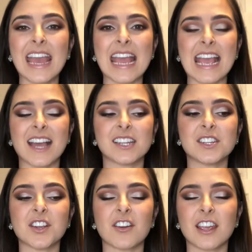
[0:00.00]

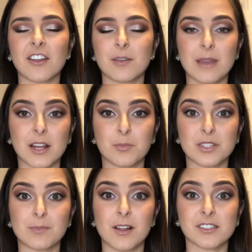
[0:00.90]
and our hair and makeup was
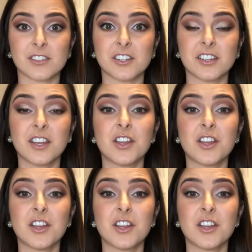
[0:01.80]
sponsored.